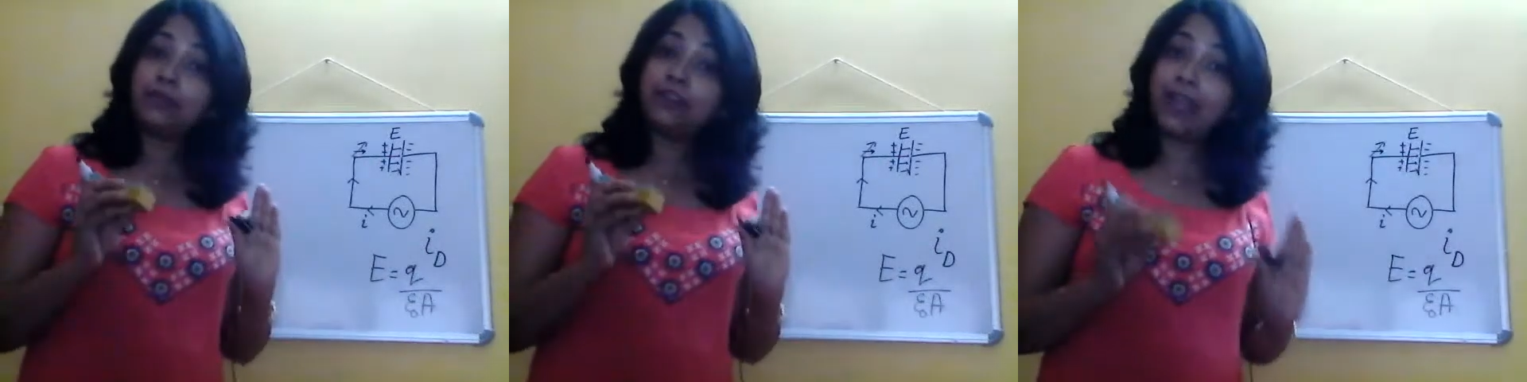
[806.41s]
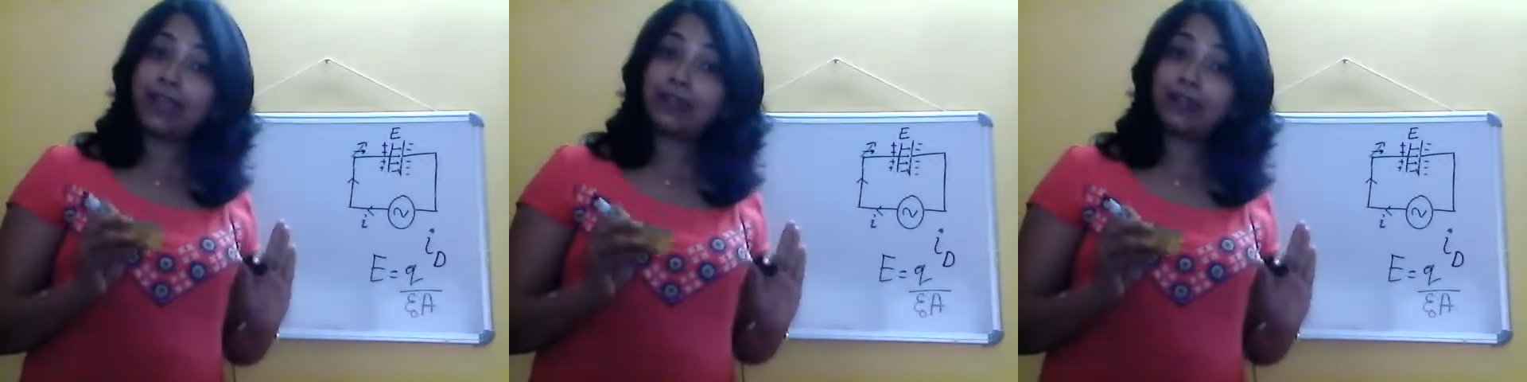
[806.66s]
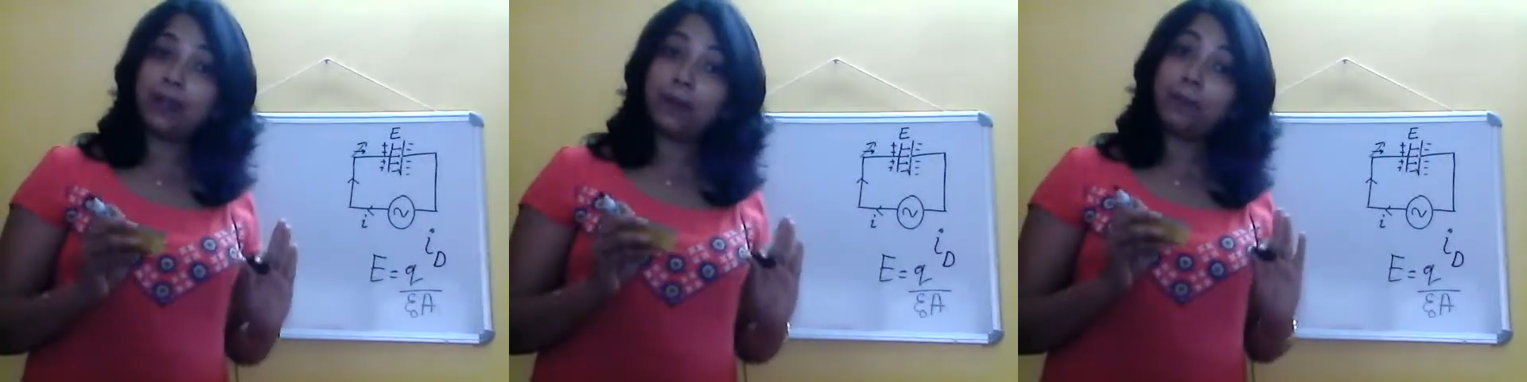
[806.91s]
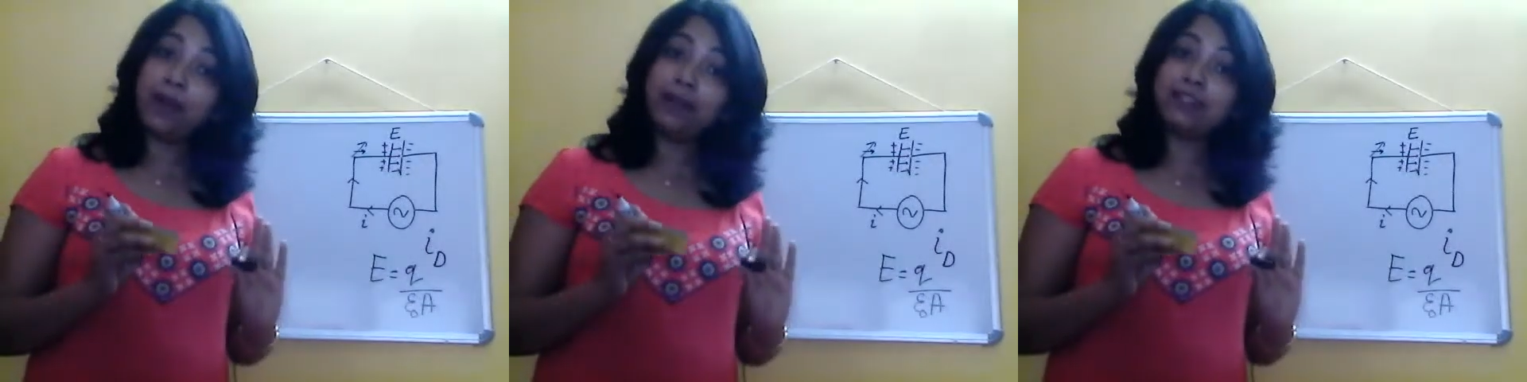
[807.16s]
fine,
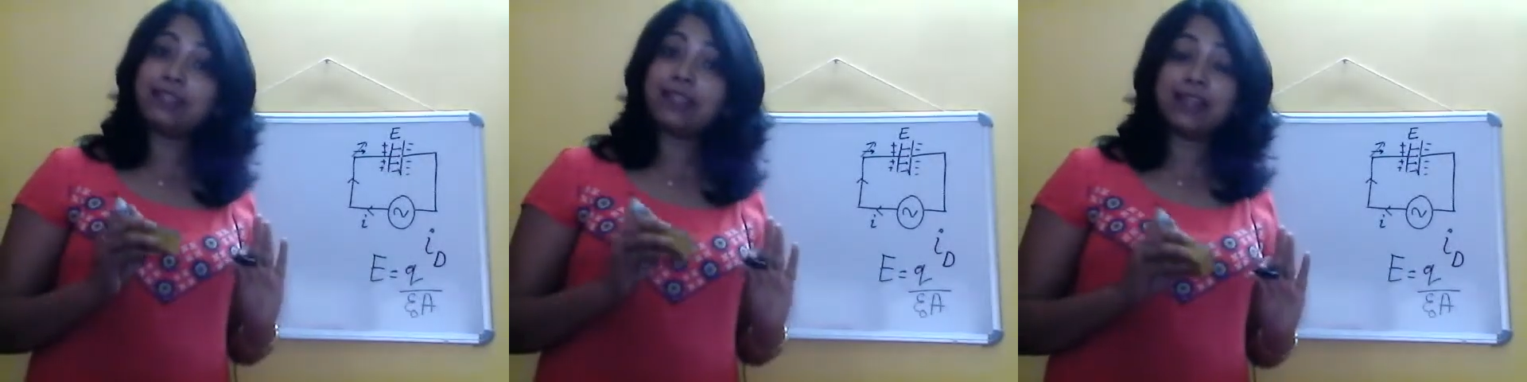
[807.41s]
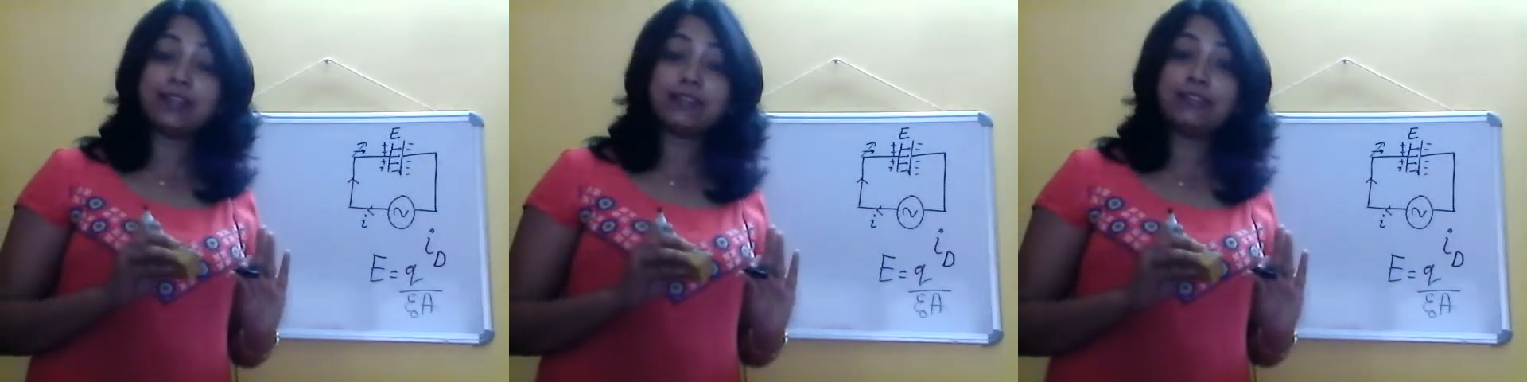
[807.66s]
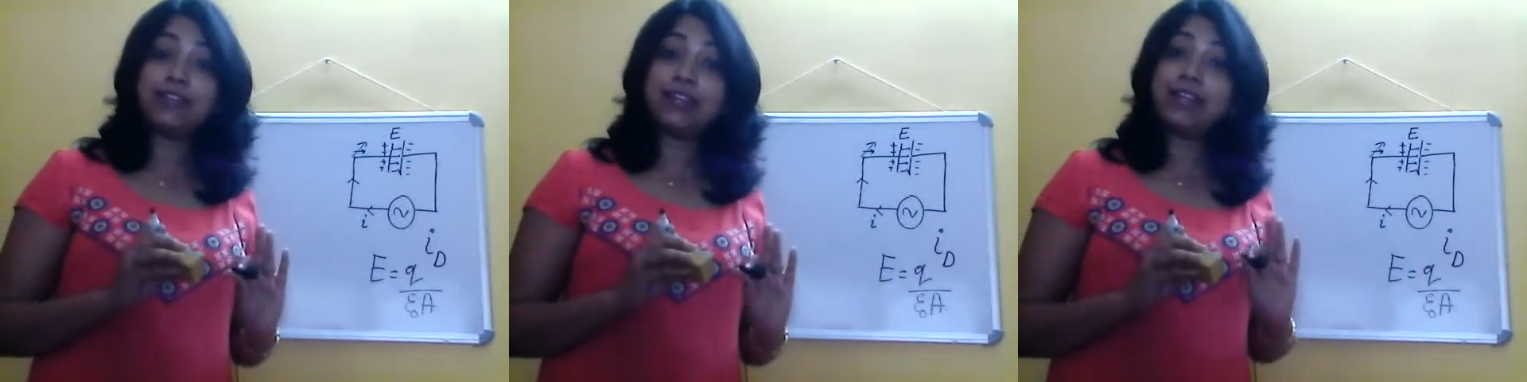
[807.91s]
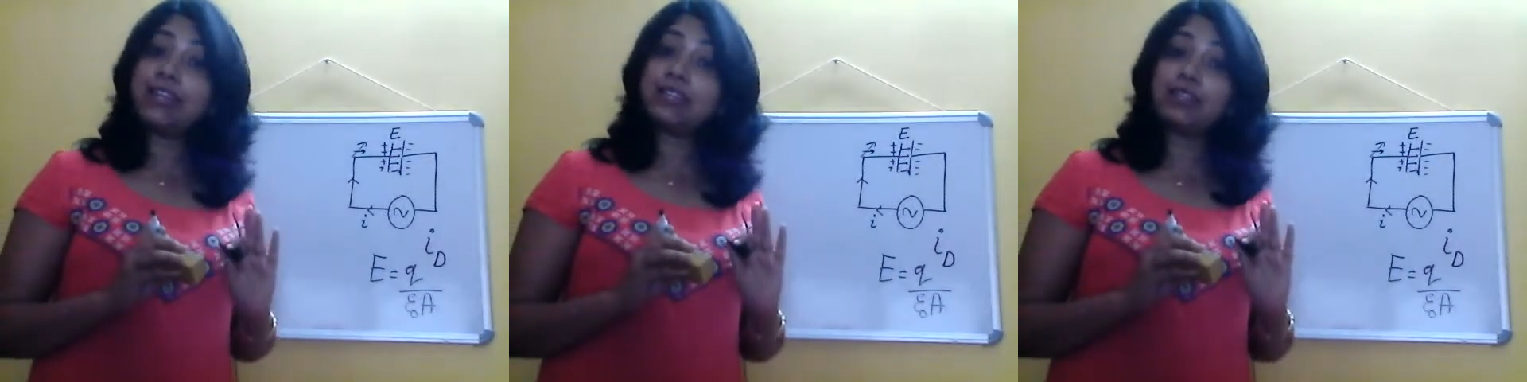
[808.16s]
but this electric field
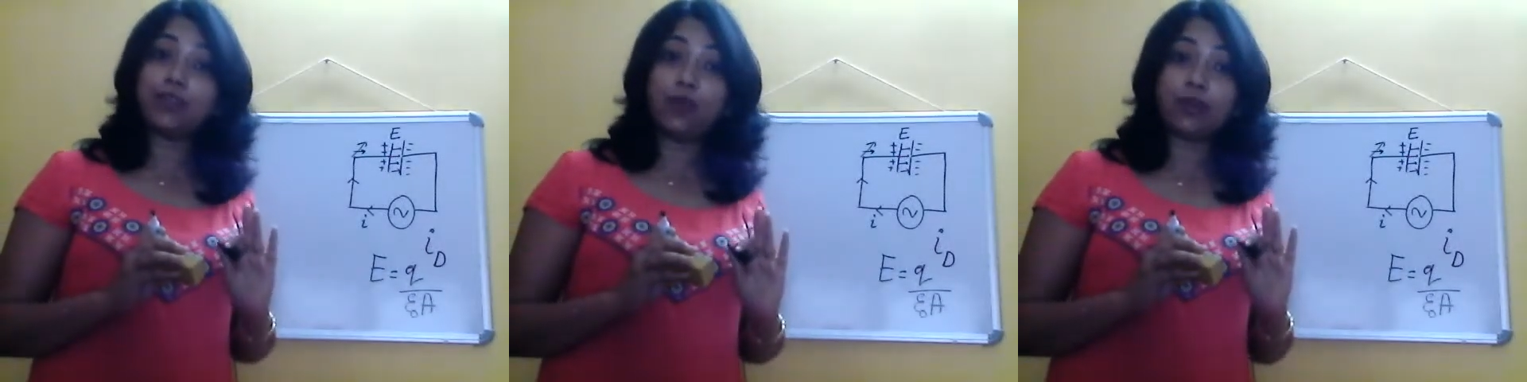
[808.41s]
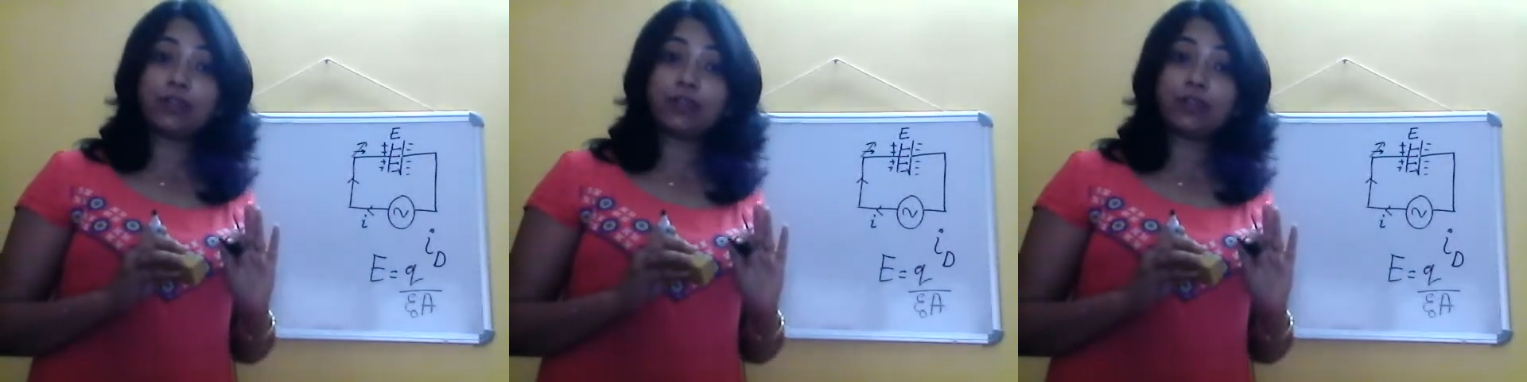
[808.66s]
is not